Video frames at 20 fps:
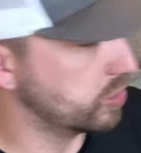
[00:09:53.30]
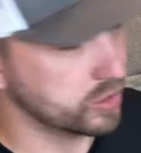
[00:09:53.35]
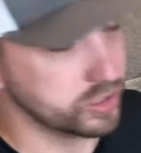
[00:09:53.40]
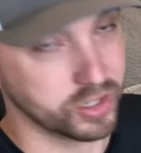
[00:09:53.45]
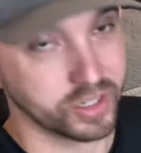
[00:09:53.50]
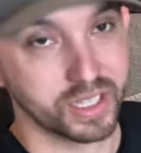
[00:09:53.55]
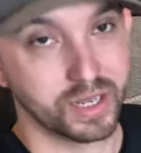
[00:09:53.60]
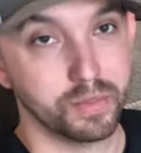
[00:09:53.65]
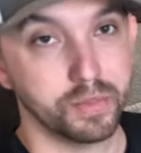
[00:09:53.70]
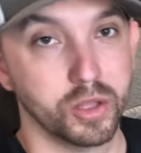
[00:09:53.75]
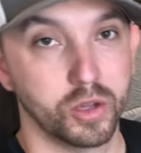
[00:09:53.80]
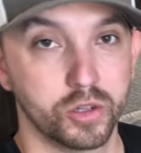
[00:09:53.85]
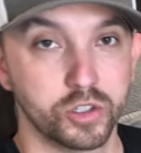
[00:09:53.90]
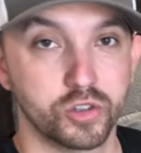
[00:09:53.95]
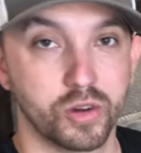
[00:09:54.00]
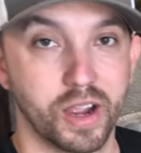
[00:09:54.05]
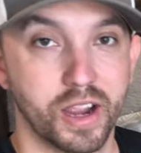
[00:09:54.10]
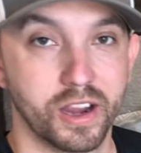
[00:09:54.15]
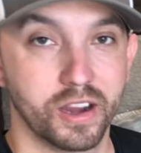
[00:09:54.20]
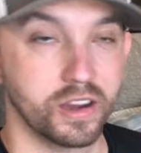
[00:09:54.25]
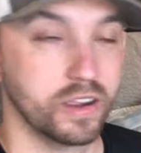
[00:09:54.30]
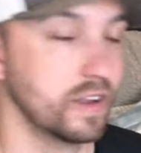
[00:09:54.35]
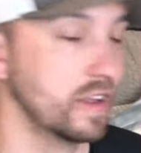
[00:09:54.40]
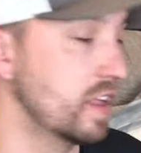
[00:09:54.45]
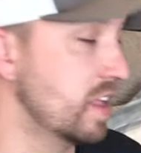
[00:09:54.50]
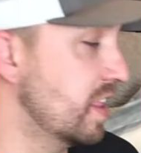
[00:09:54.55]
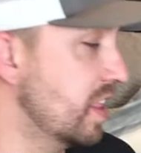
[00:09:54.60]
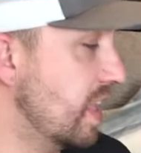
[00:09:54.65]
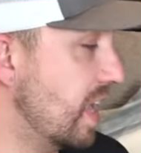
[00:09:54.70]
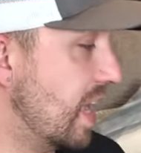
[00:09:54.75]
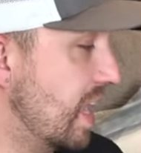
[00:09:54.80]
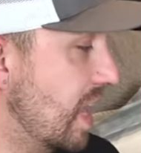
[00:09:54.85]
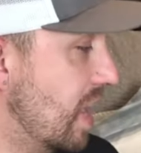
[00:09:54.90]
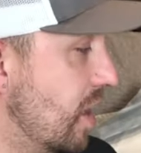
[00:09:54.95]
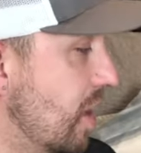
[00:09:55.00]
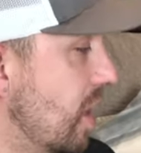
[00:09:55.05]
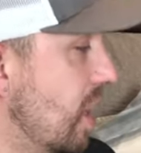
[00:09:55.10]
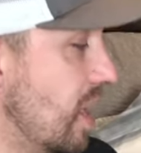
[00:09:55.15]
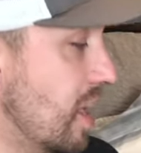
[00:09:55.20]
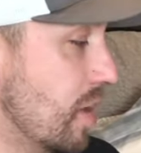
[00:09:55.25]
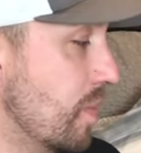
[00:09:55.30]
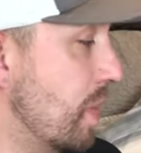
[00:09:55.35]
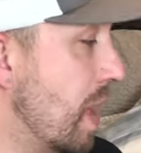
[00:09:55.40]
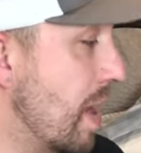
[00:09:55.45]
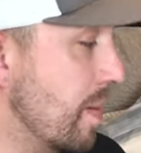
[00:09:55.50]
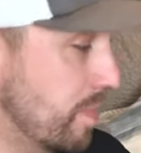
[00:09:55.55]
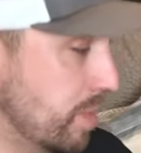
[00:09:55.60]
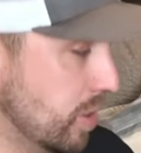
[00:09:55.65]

do is I'll get a blow dryer and I